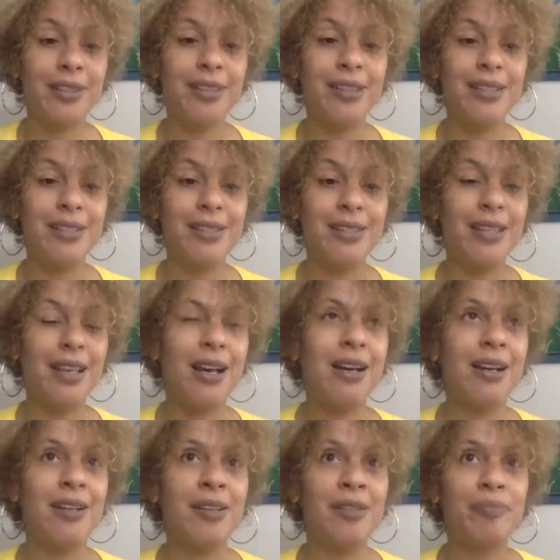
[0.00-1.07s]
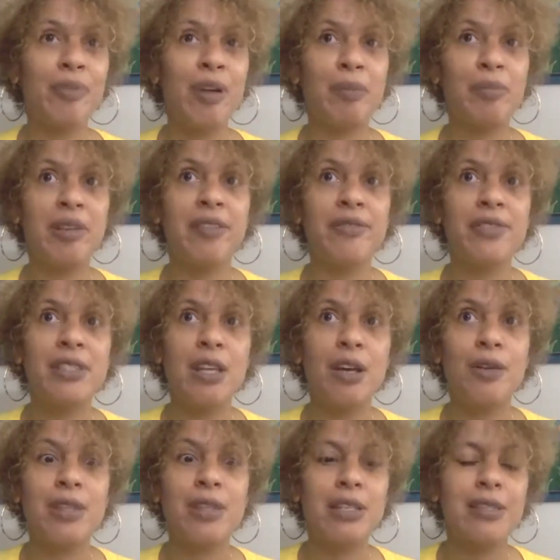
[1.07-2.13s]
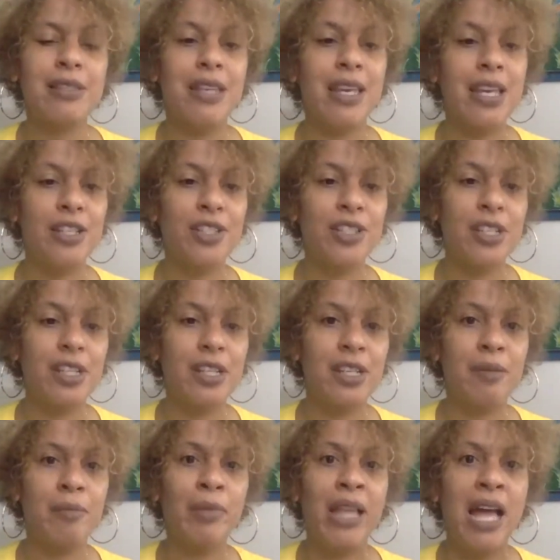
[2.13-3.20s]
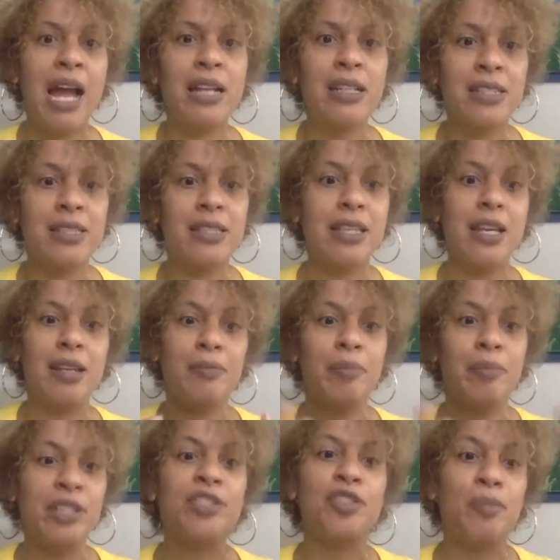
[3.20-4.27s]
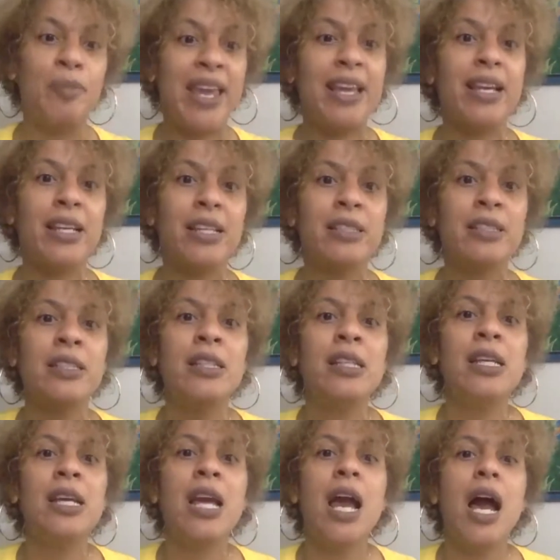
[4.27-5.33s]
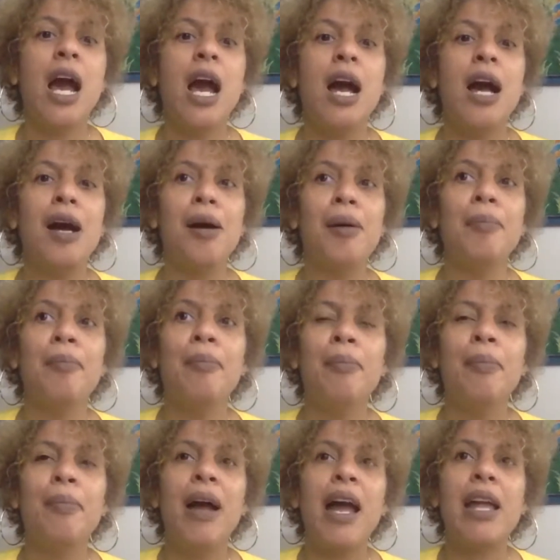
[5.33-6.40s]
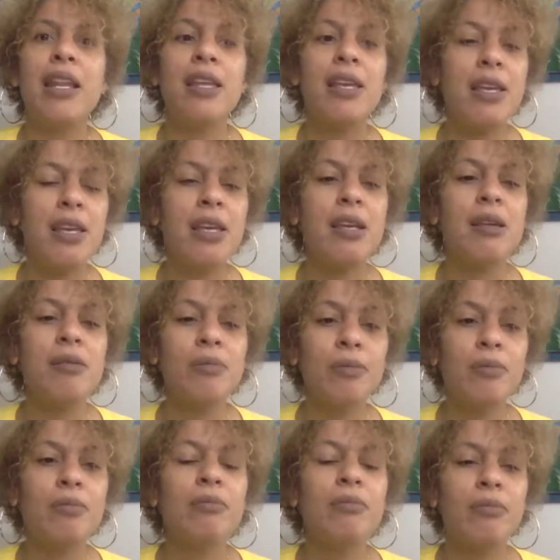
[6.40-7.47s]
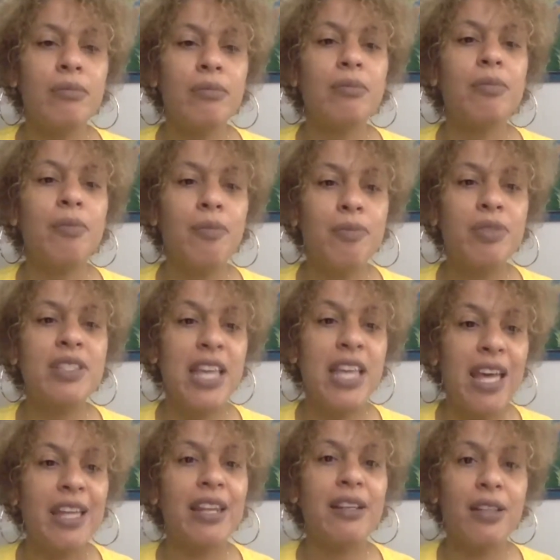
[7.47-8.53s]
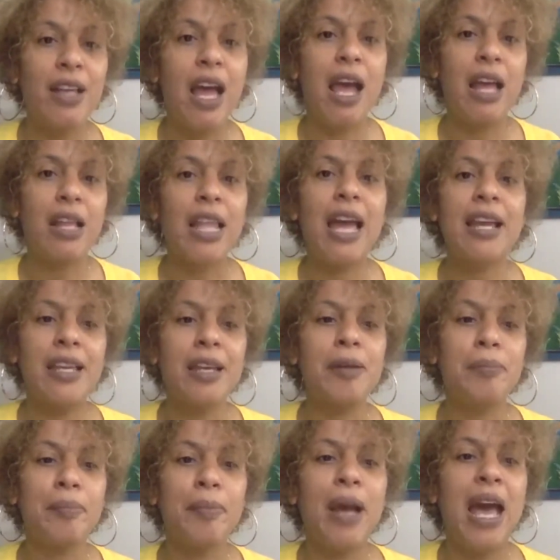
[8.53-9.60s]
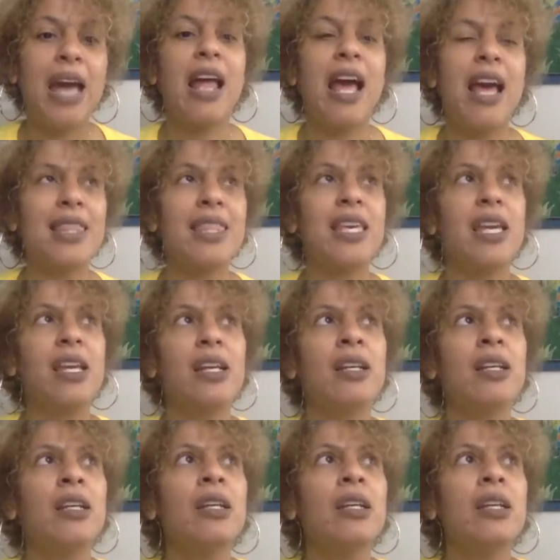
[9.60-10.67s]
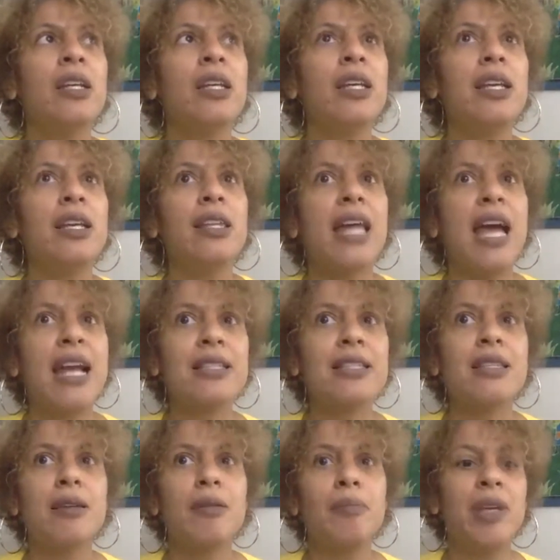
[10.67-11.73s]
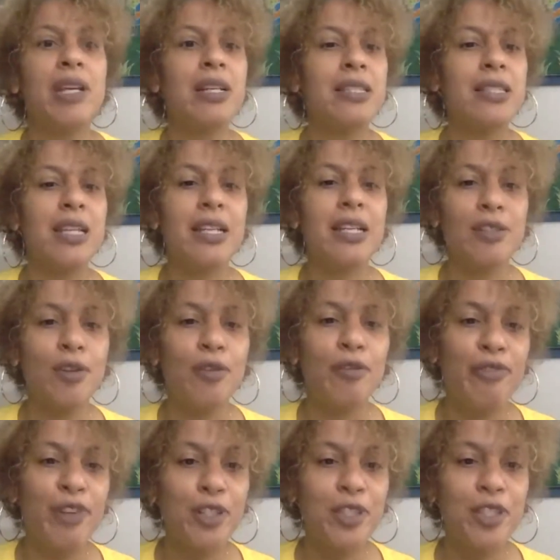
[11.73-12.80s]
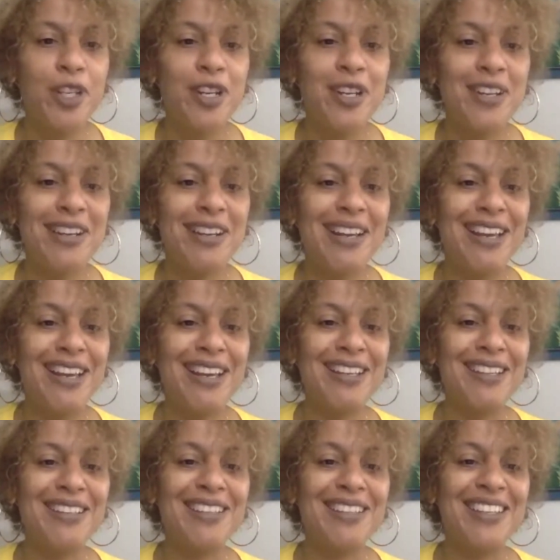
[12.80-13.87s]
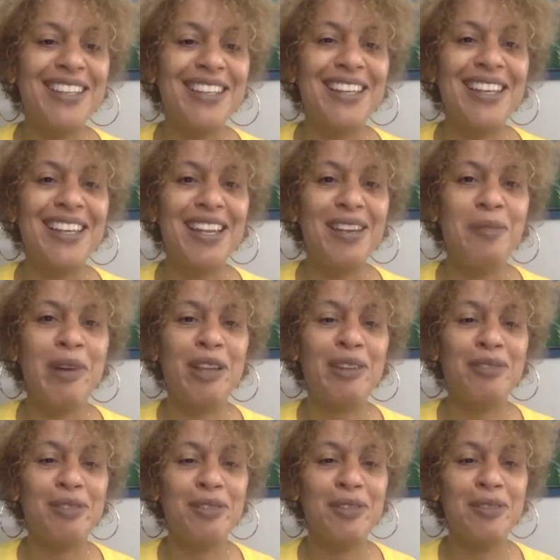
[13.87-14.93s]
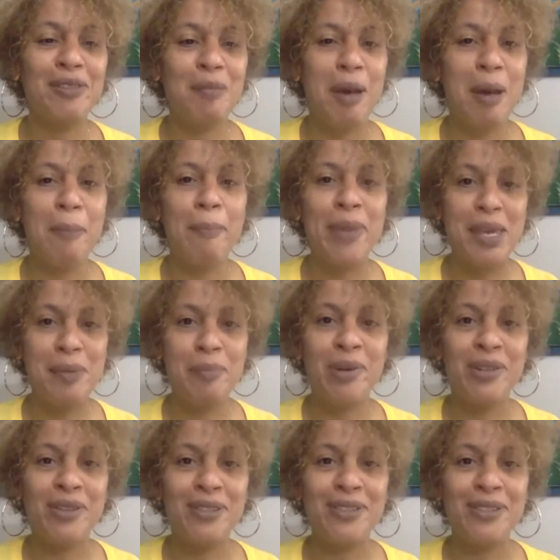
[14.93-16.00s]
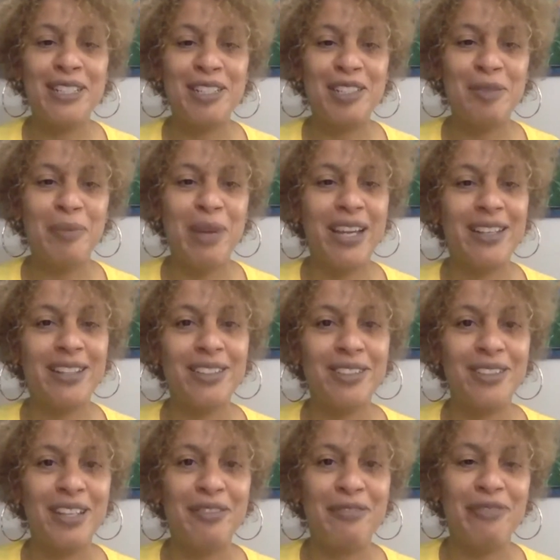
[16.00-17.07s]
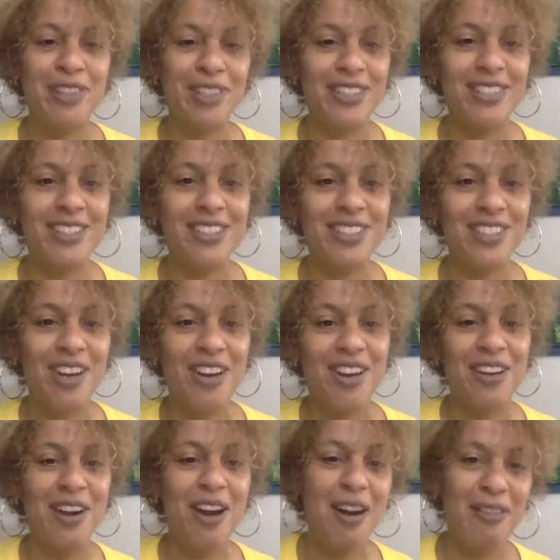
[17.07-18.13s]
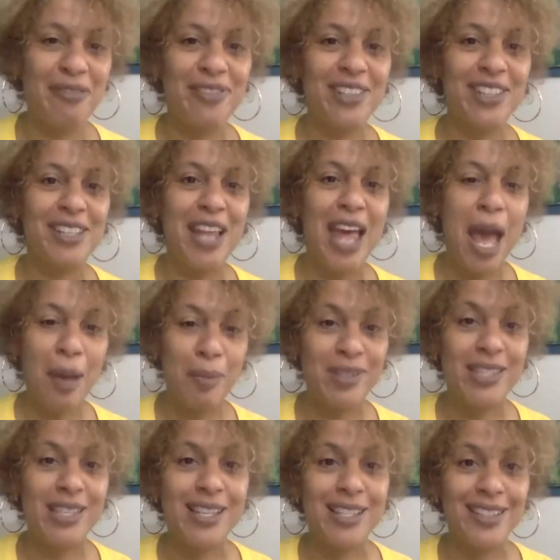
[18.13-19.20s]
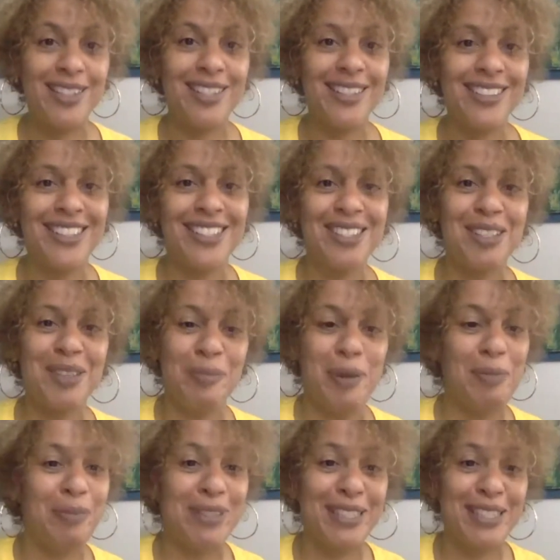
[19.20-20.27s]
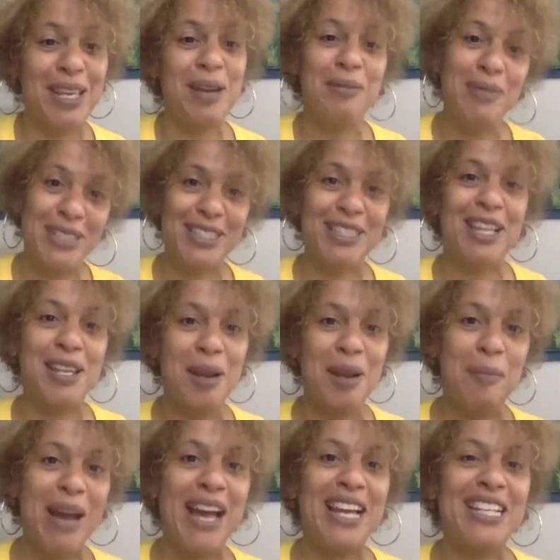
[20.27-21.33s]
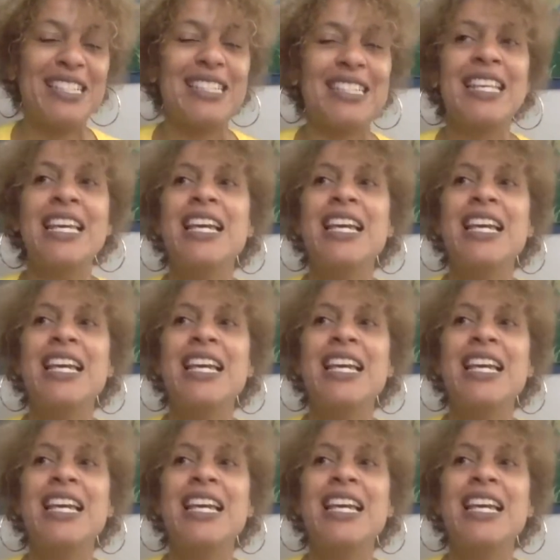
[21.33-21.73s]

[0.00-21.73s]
He's probably of Southeast Asian and Black descent, but Jamaican. And he said, I like him. And I think he likes him because he has no filter. And anybody who knows my people in Jamaica know that filters are often absent. So people say what's on their minds.